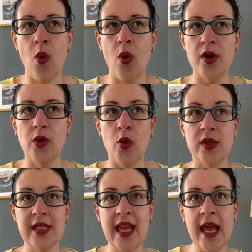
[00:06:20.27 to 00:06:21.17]
or
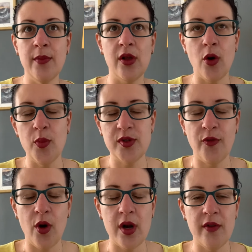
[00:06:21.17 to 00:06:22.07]
those cable ropes
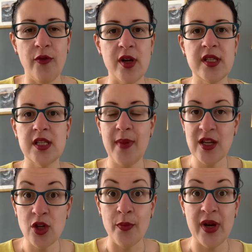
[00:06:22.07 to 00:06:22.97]
for
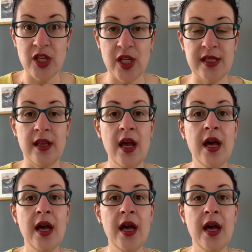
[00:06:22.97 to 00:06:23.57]
suspension bridges.